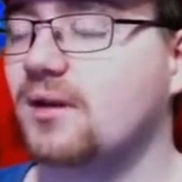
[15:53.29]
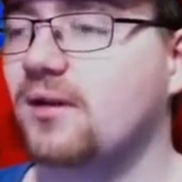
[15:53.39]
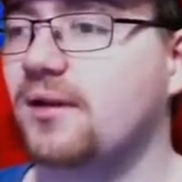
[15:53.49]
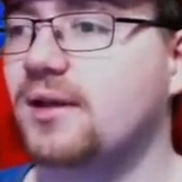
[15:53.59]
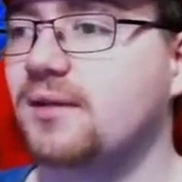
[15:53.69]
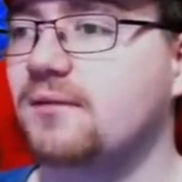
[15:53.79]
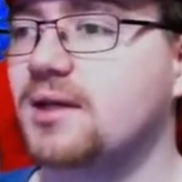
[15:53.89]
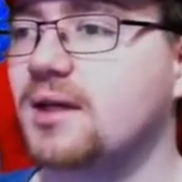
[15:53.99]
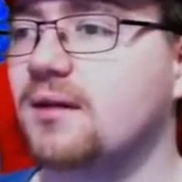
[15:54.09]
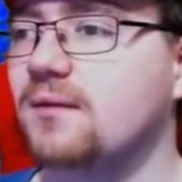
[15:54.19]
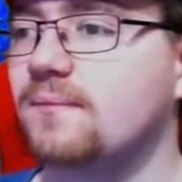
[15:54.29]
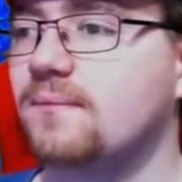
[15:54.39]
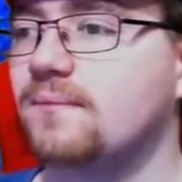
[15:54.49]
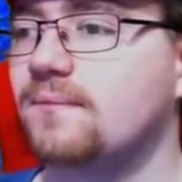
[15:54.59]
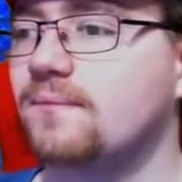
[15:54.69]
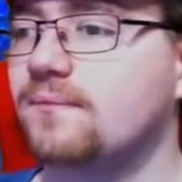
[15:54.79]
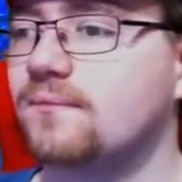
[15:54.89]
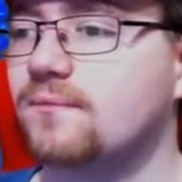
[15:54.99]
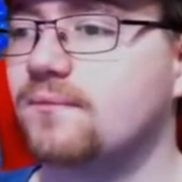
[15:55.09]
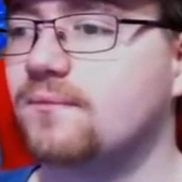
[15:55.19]
Alright, here we go.
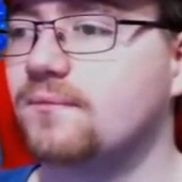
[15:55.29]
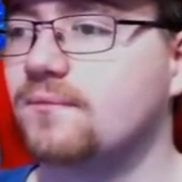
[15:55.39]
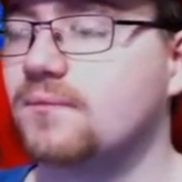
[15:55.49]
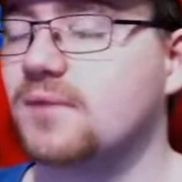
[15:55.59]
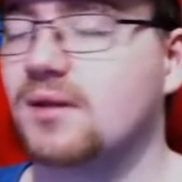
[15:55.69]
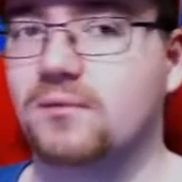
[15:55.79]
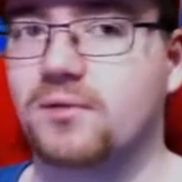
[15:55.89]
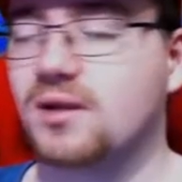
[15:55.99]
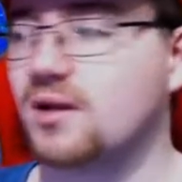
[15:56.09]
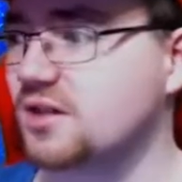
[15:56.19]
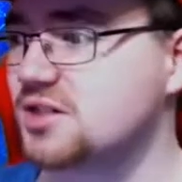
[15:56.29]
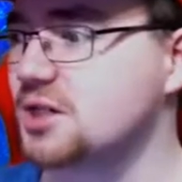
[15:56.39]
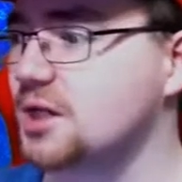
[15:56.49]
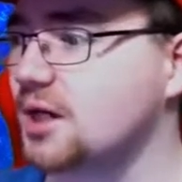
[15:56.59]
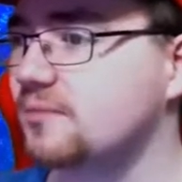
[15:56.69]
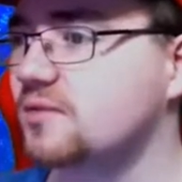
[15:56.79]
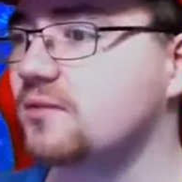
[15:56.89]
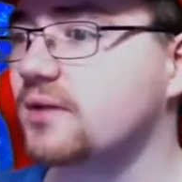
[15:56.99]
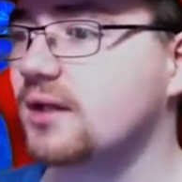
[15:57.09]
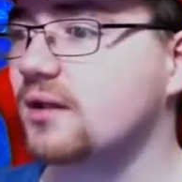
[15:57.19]
Um, really nice job,
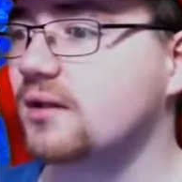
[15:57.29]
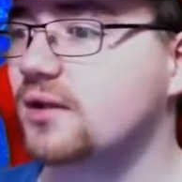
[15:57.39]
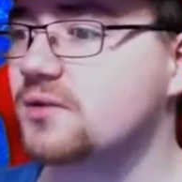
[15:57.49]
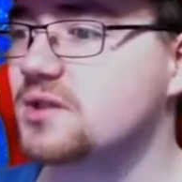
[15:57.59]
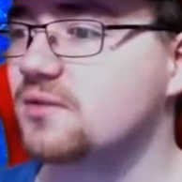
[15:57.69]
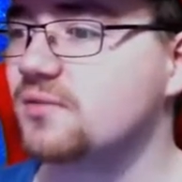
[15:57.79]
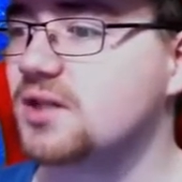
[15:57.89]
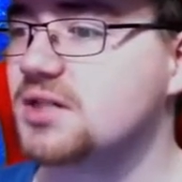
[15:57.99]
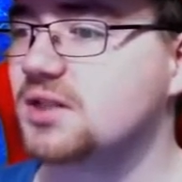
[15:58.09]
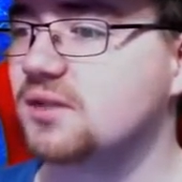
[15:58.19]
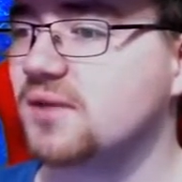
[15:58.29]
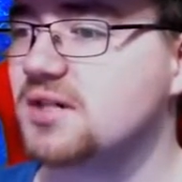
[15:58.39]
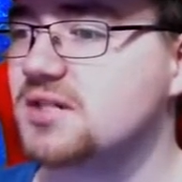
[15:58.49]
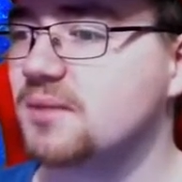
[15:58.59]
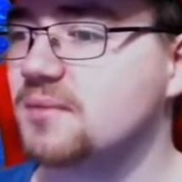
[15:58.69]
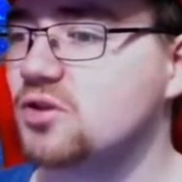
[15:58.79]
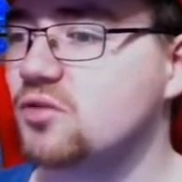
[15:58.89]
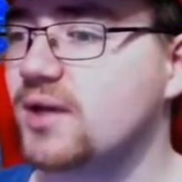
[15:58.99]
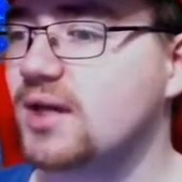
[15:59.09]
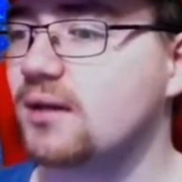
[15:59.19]
so we're getting close to finishing race number
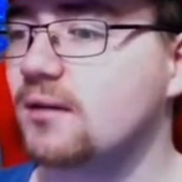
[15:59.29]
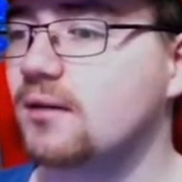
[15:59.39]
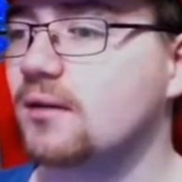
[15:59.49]
three.